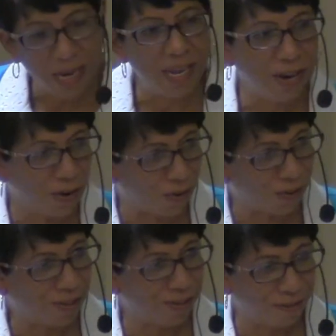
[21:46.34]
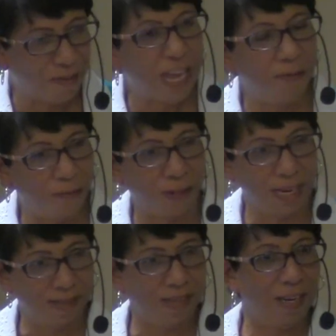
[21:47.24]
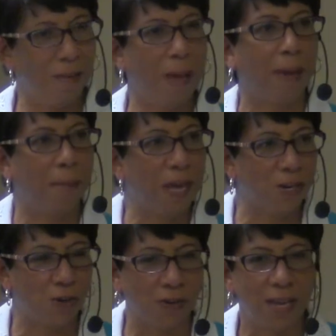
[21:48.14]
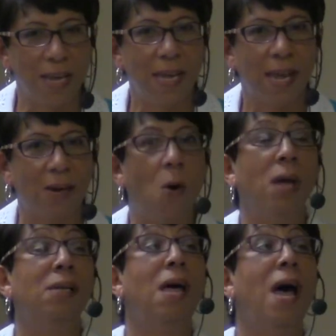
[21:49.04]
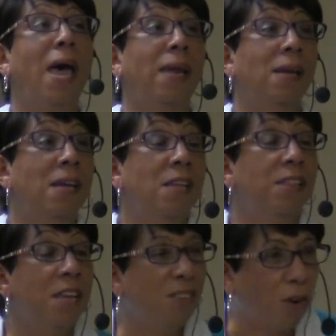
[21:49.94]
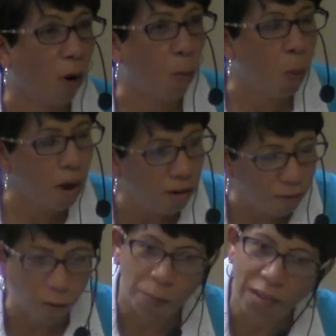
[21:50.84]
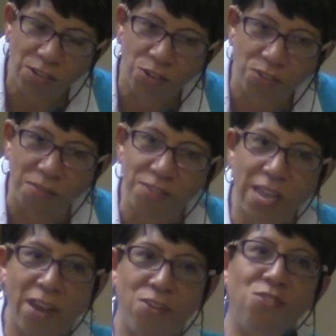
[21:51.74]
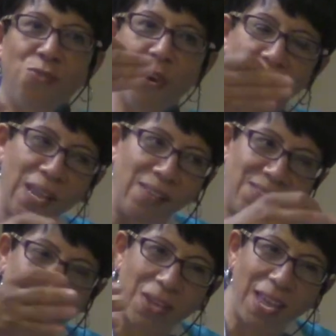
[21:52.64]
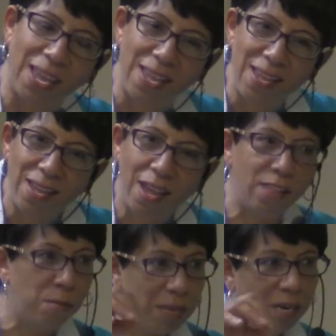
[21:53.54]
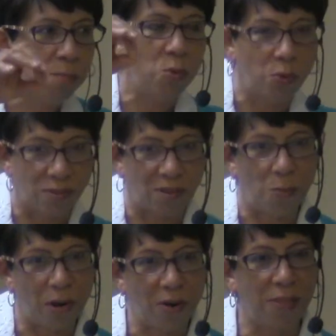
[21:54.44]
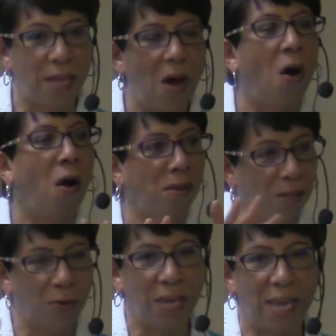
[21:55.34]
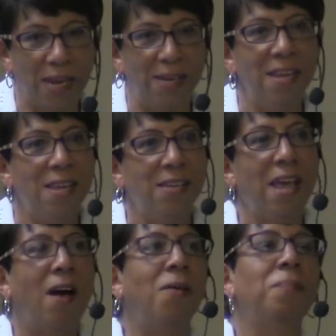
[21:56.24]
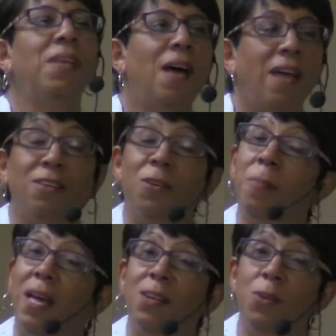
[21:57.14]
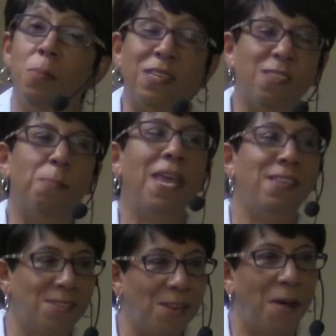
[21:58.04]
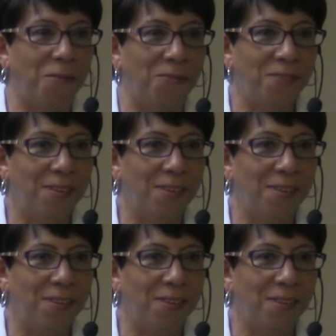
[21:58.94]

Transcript: years faithfully sending back pictures. And online, these are wonderful pictures of Saturn's rings. And the many moons and where they are located. Now, I don't know about you, but space stuff